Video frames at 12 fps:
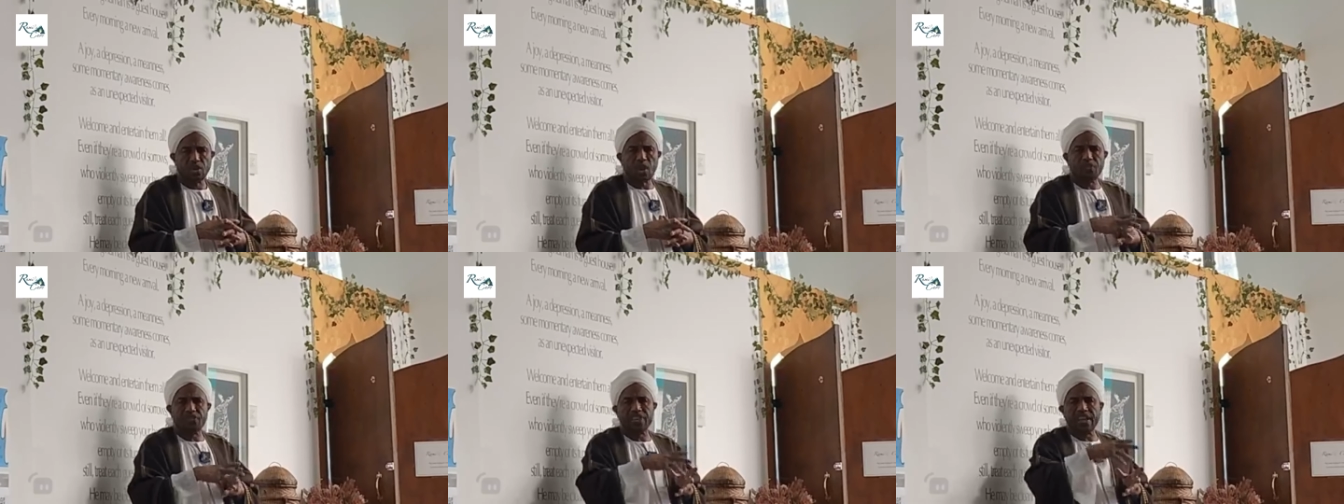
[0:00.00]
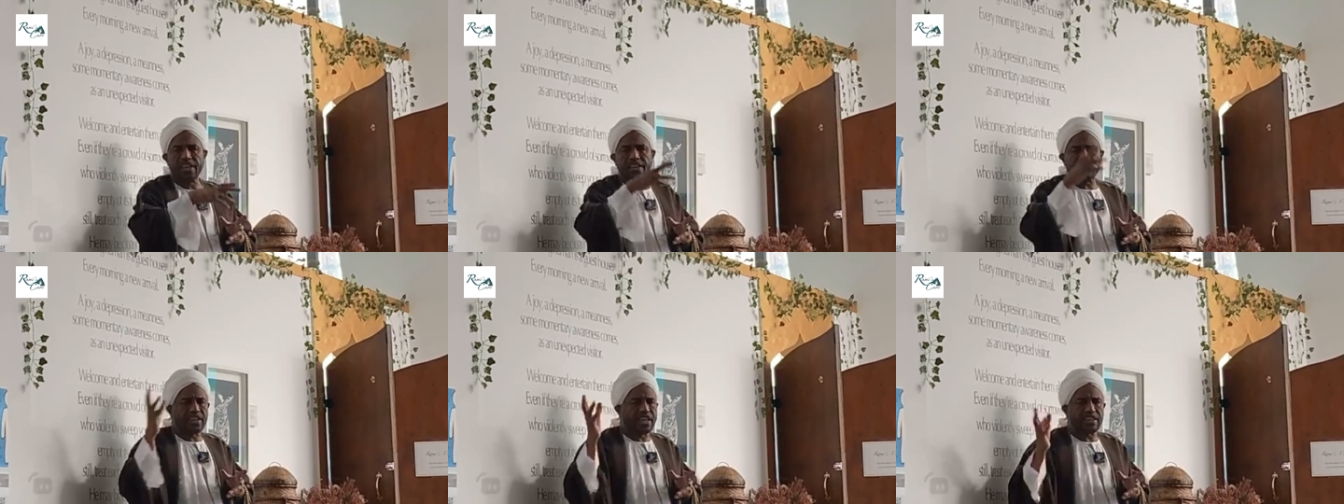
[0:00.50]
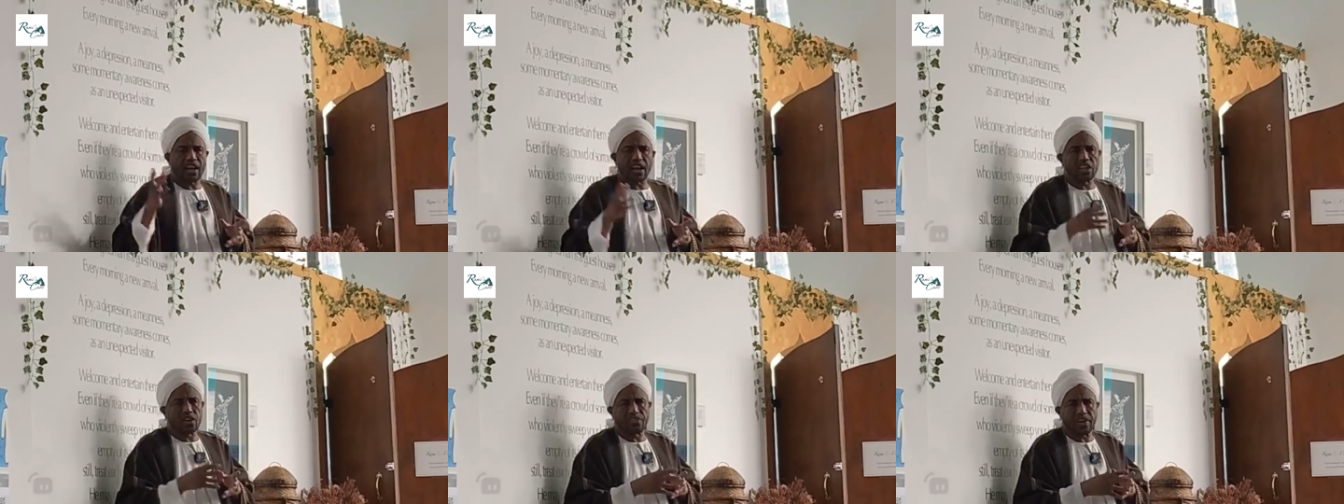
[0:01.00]
You don't see in the street a
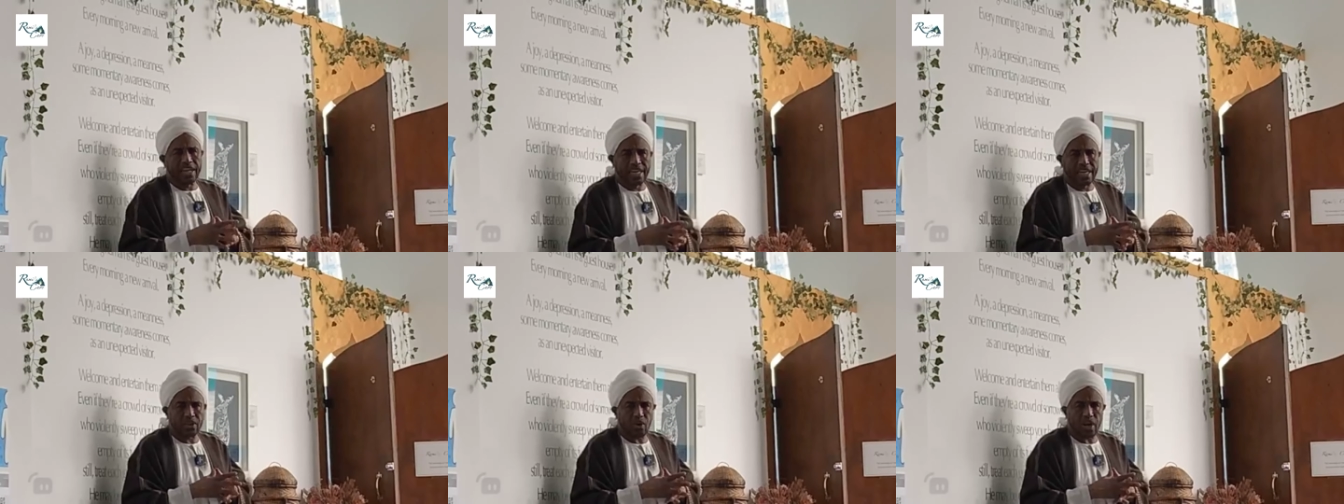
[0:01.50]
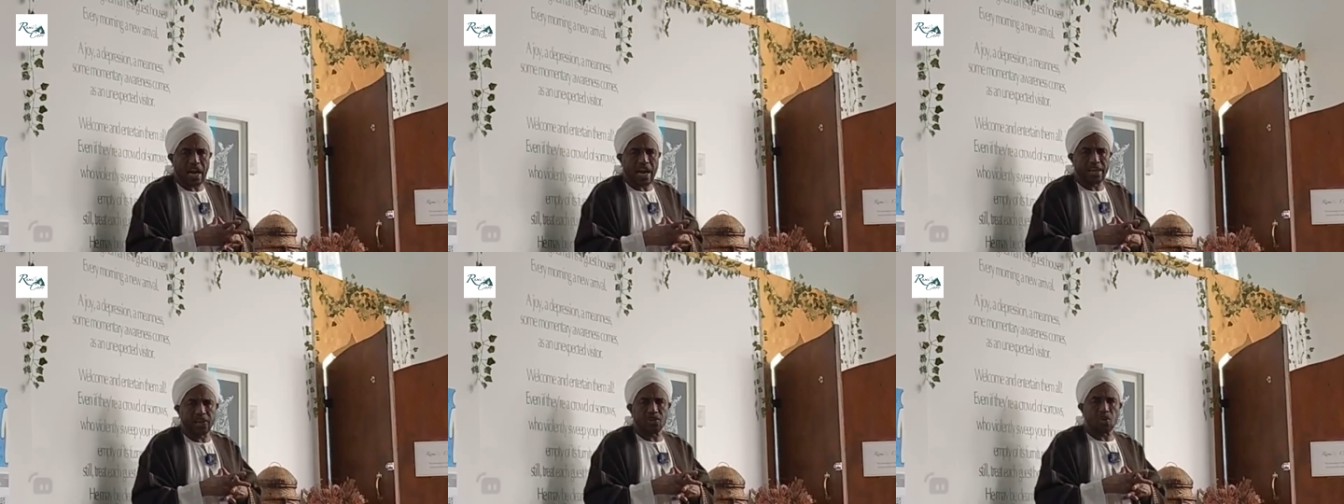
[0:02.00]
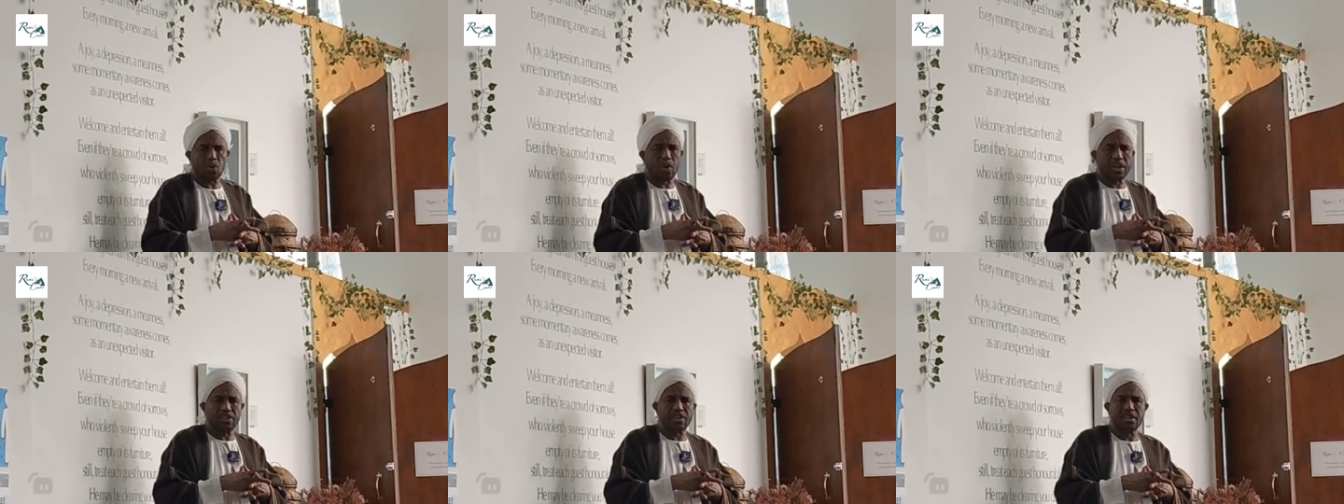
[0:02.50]
lot of English or Irish or
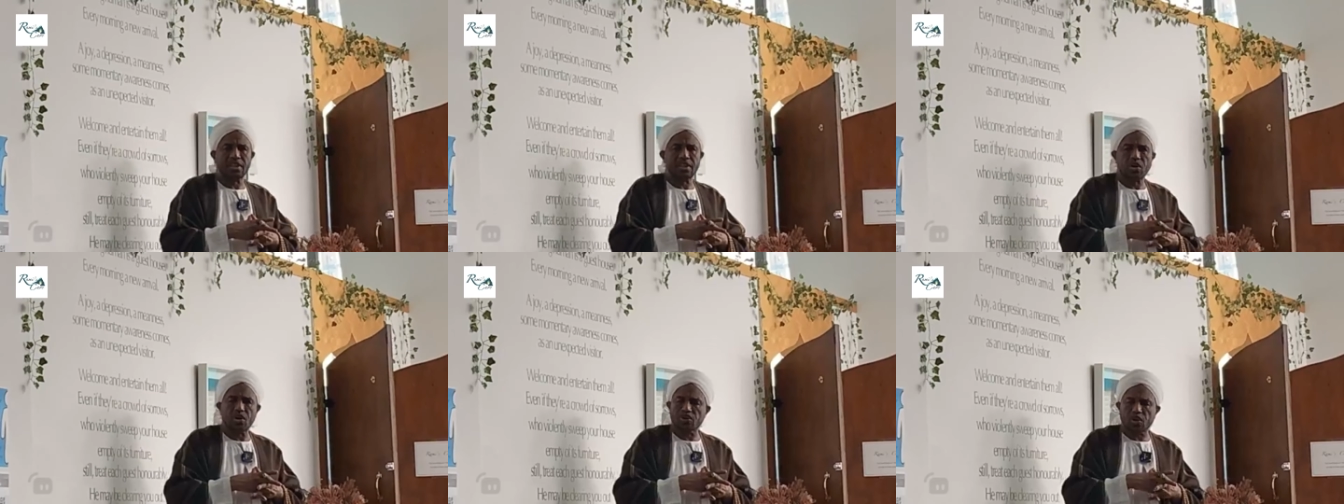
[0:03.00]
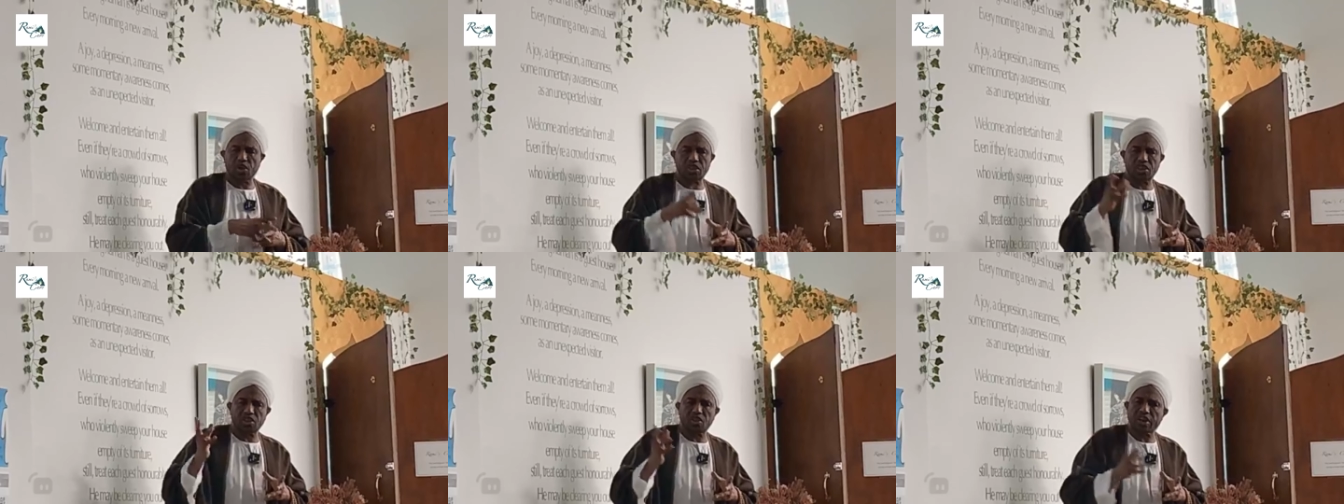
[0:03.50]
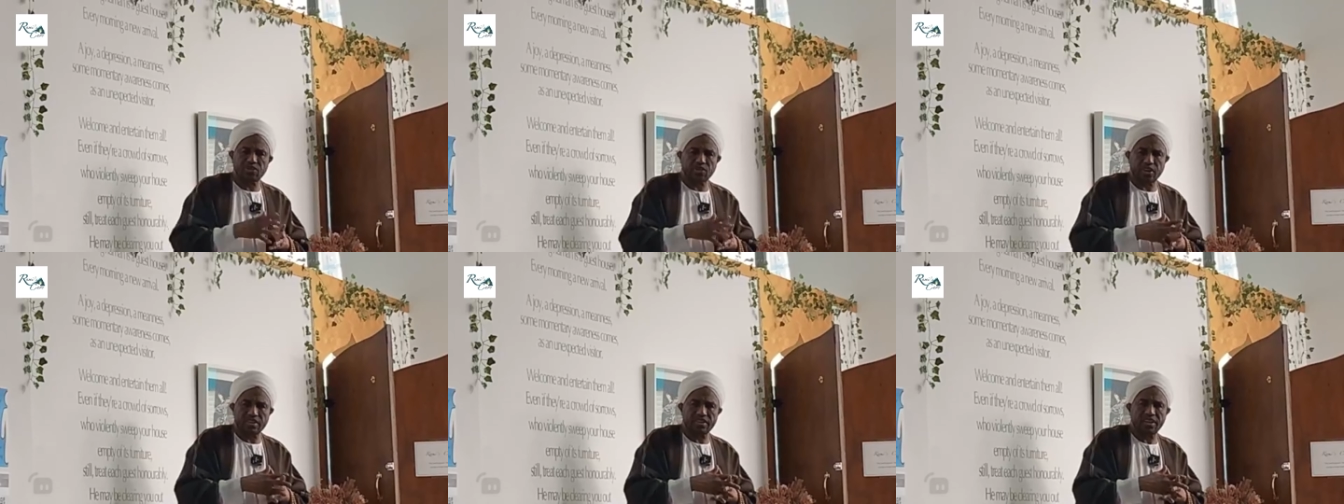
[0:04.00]
Welsh or Scottish
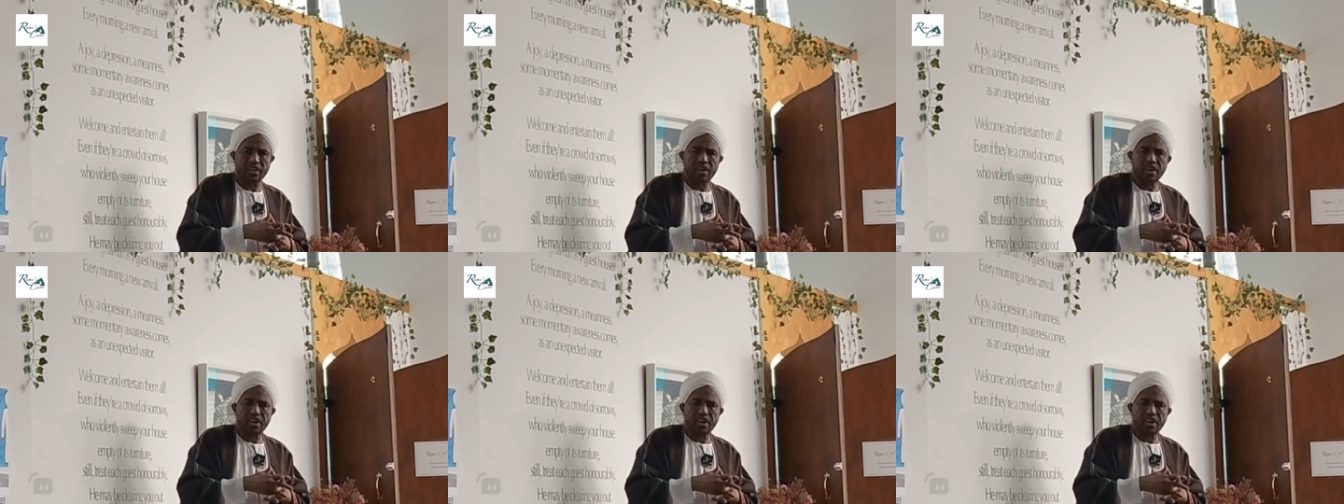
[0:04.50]
restaurants,